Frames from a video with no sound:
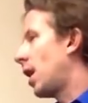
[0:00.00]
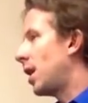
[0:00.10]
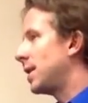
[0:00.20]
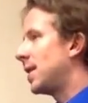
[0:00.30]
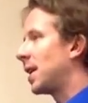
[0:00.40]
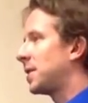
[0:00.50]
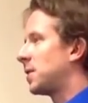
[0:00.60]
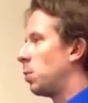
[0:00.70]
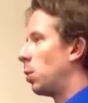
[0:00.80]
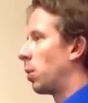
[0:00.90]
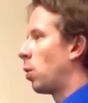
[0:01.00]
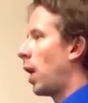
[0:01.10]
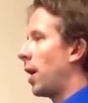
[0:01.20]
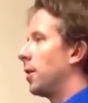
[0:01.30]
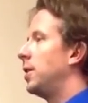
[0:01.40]
contexts will
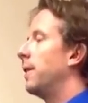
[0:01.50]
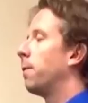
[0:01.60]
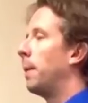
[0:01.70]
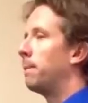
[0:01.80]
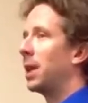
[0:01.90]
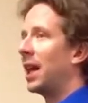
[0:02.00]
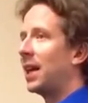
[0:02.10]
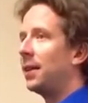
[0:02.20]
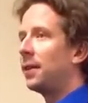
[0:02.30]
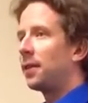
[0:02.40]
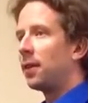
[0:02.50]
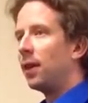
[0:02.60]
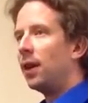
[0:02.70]
require different plans,